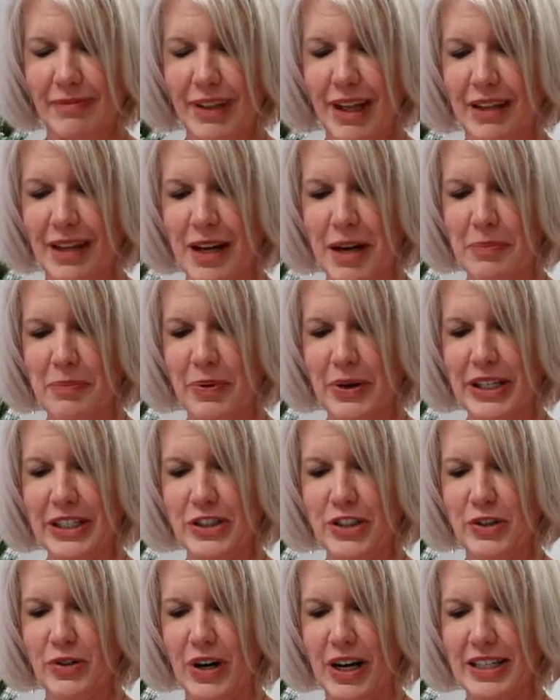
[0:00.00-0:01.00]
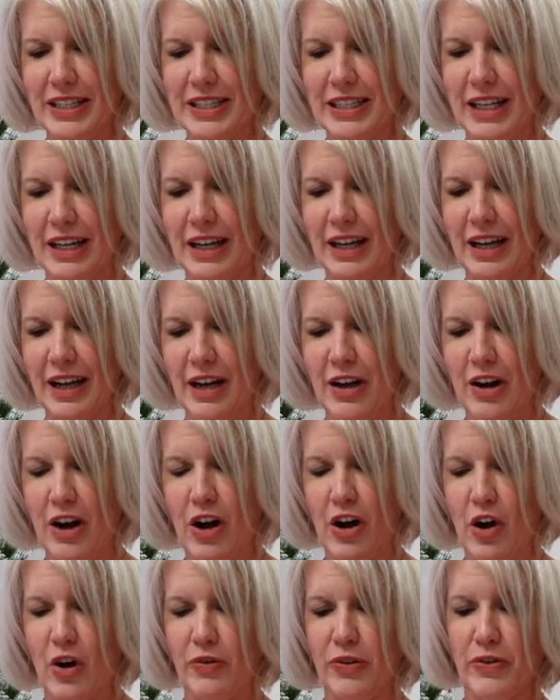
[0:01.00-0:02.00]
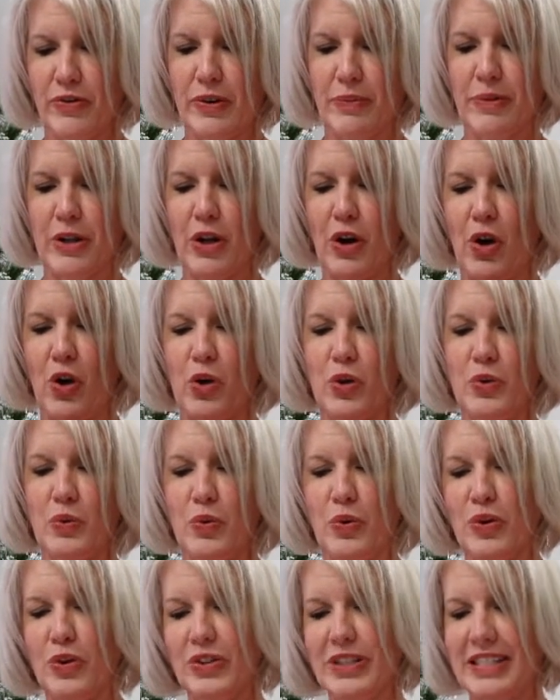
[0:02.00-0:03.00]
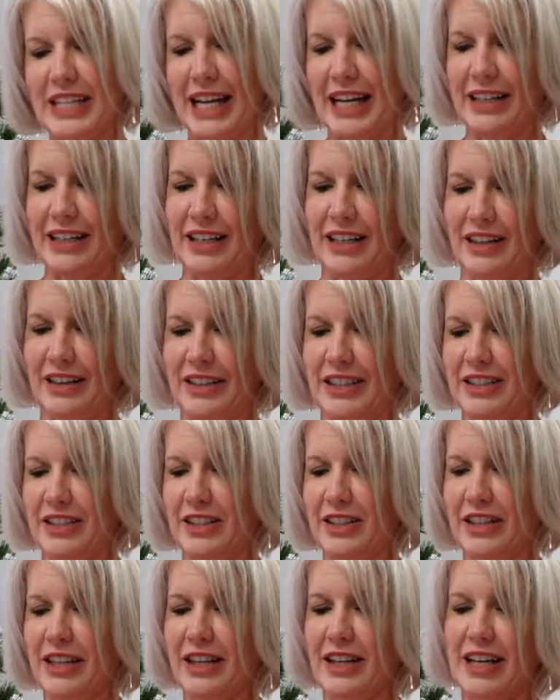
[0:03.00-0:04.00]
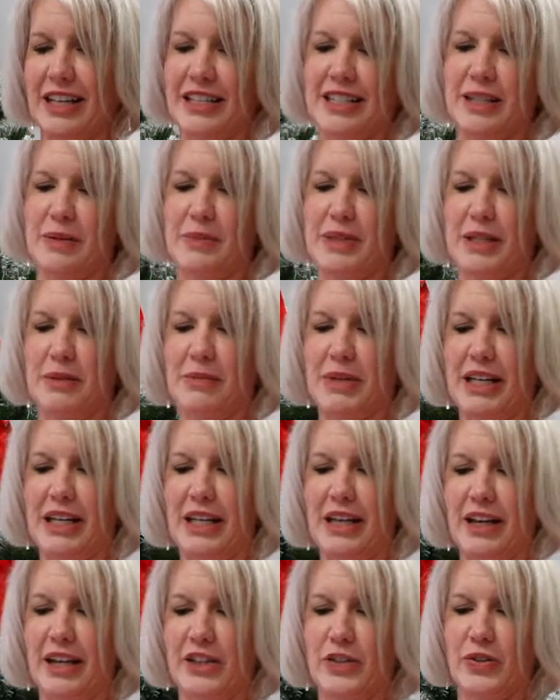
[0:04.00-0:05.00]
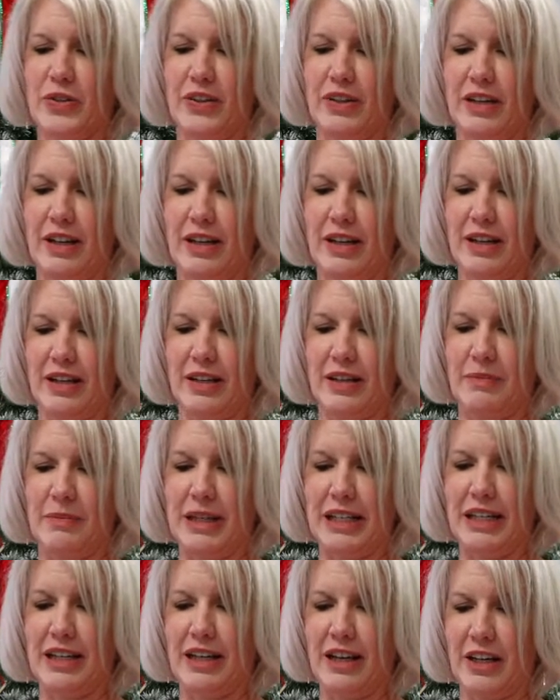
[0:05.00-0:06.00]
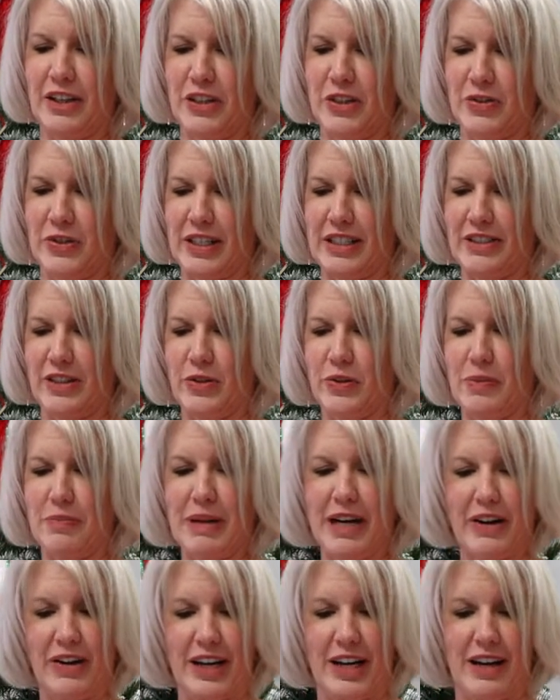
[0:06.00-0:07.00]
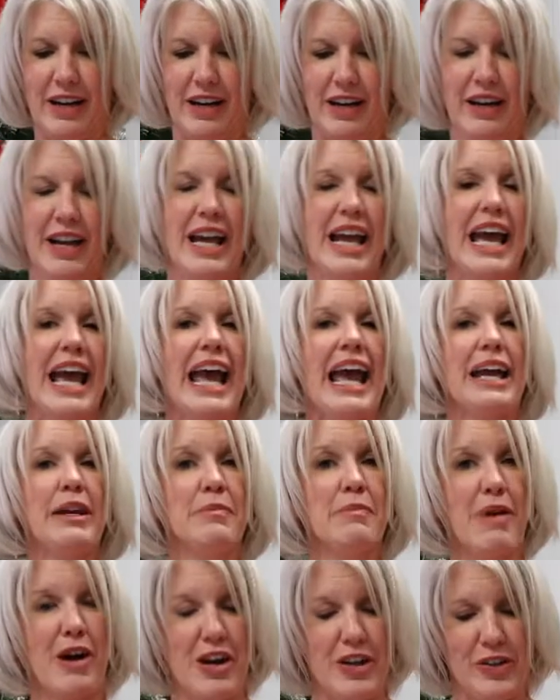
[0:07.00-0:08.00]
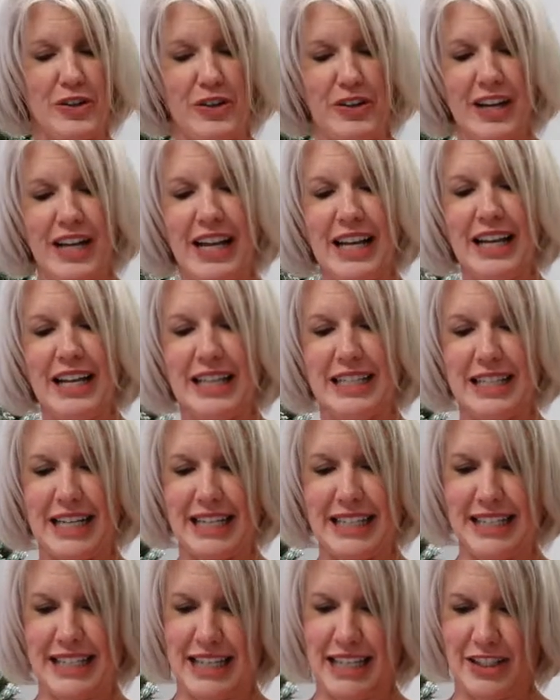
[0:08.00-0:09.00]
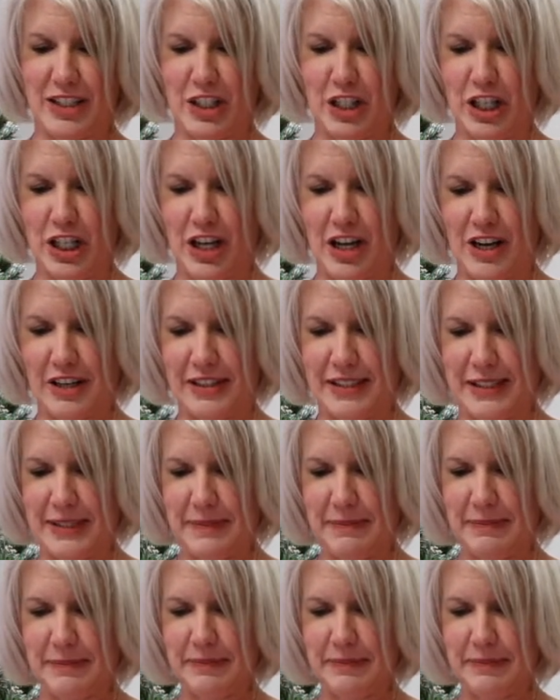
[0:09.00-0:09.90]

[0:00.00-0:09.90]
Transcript: A bridge crossing over from the old world St. Nicholas to the customs in many country, many countries to America and modern day Santa Claus.